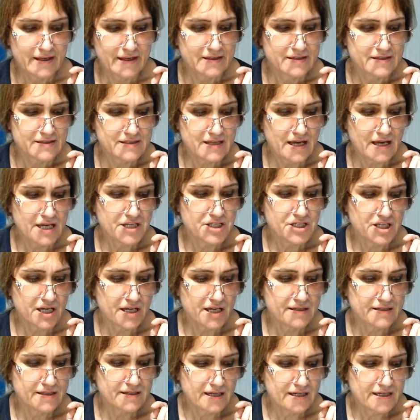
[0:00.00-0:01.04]
Such a
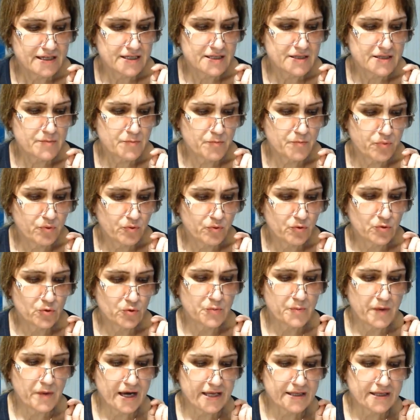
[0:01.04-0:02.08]
tiny pool
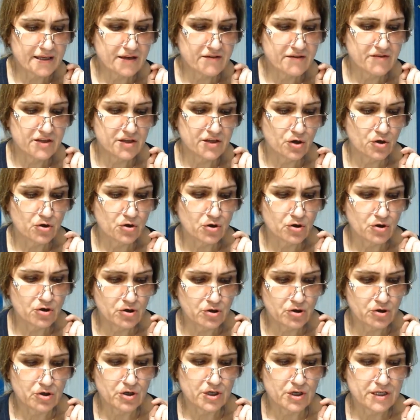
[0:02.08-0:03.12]
might even
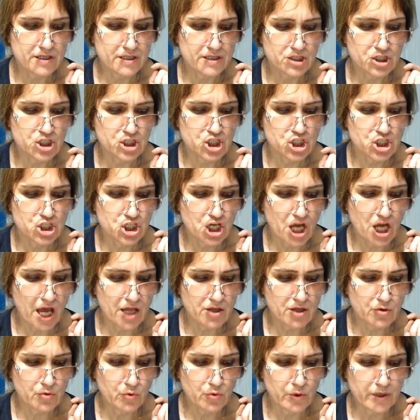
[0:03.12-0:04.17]
occur in a
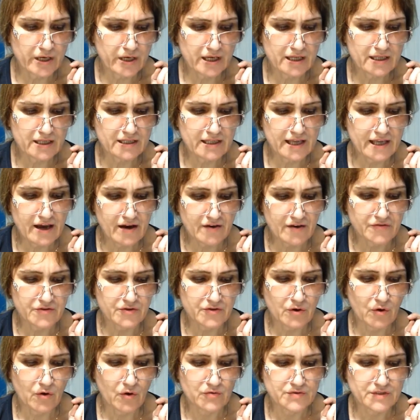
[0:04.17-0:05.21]
shadowy cleft
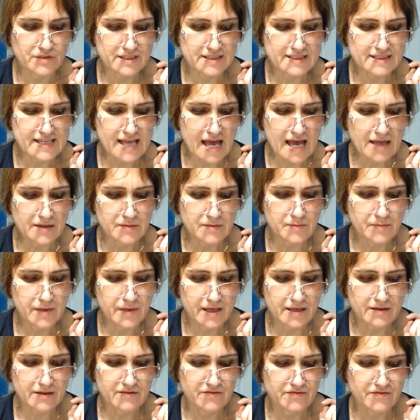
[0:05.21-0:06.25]
of the
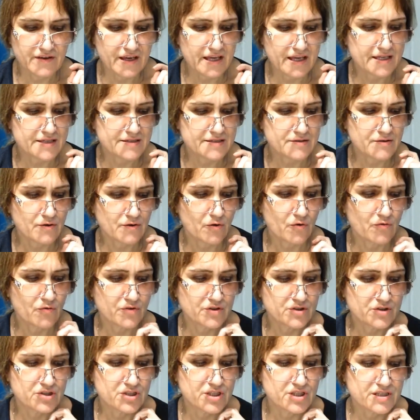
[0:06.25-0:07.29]
sun-baked face of
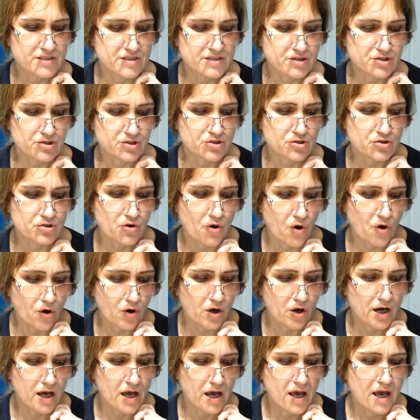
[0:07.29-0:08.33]
a desert
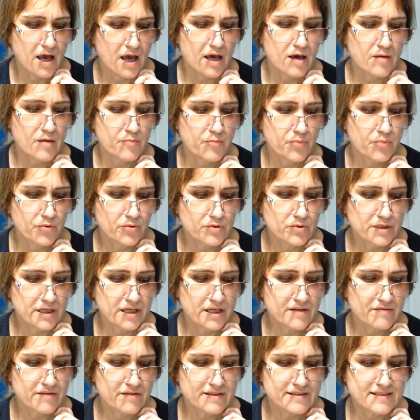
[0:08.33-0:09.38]
rock. A pool
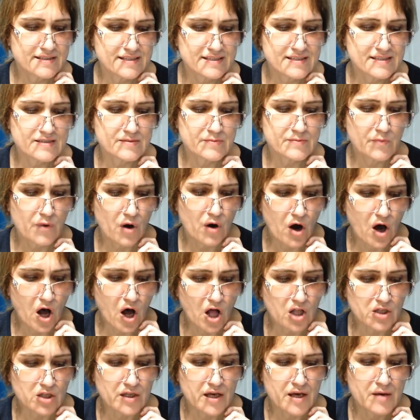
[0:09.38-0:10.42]
even this
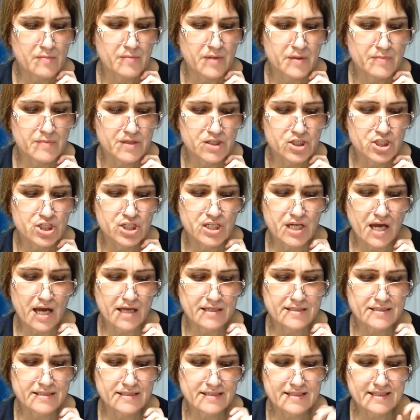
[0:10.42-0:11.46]
small may be
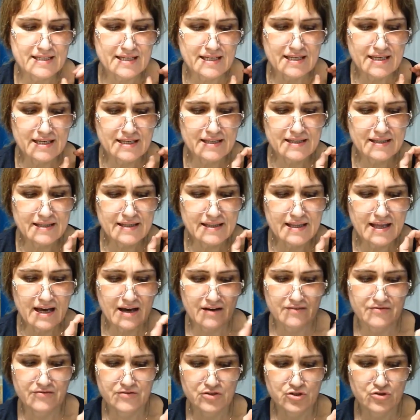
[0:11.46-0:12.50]
just
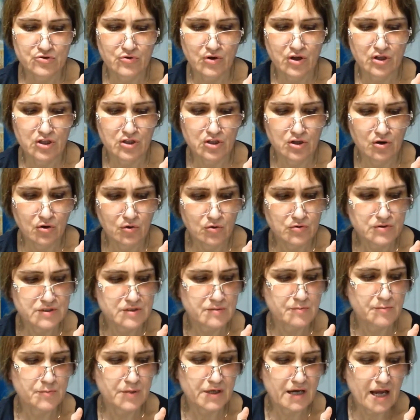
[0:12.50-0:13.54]
enough to allow the
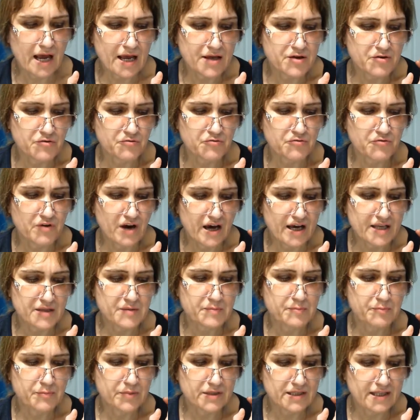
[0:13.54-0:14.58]
bryophyte
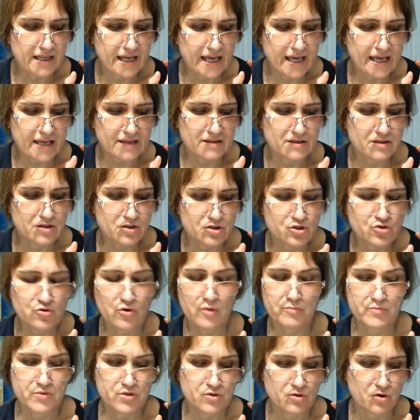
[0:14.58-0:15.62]
plant to
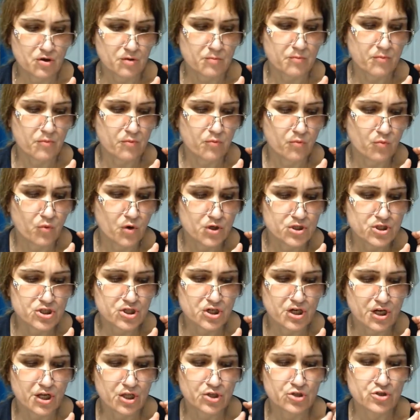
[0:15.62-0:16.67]
absorb water
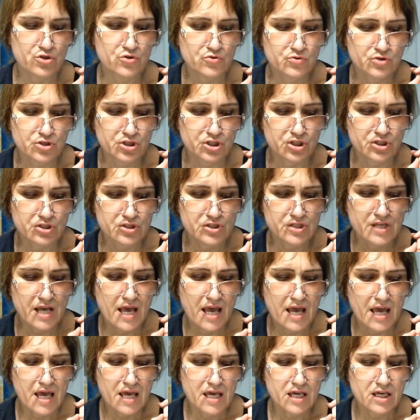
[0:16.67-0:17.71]
and nutrients
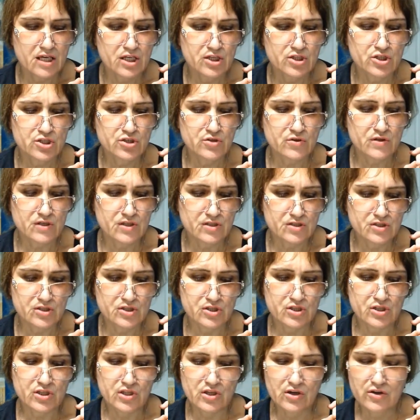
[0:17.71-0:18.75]
into its
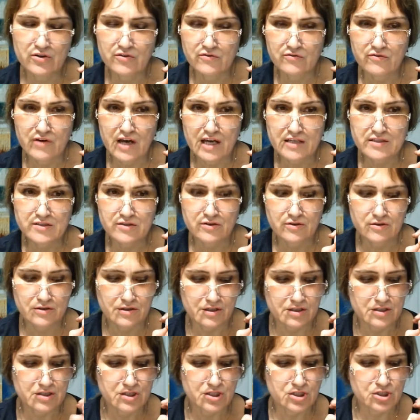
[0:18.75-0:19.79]
non-vascular
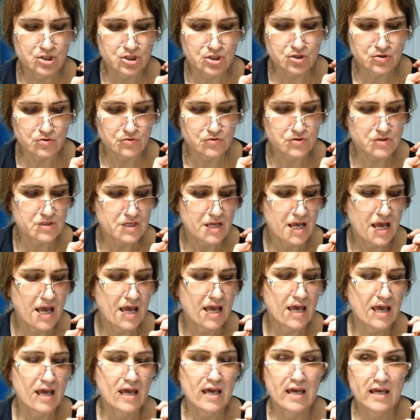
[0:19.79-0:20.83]
tissues
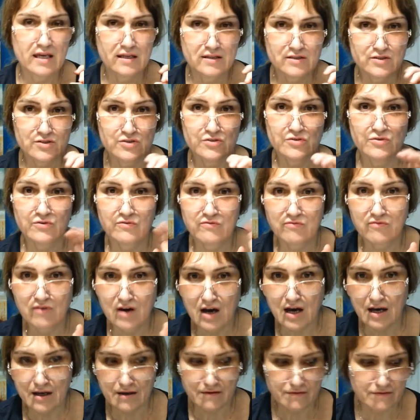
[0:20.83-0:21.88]
and
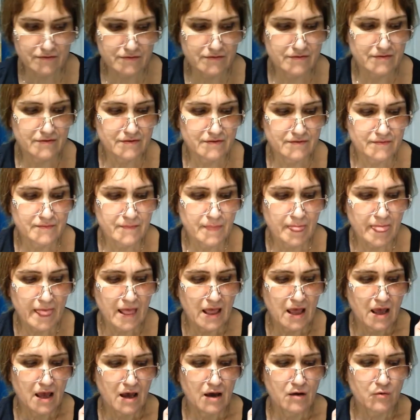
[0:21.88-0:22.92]
survive.
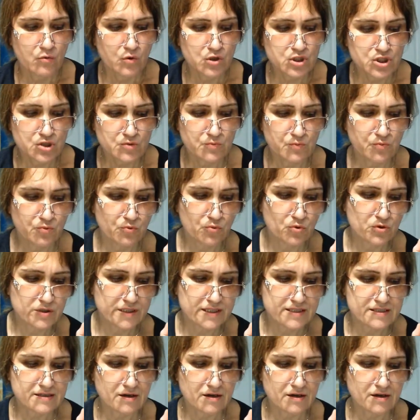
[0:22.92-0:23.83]
A water pool is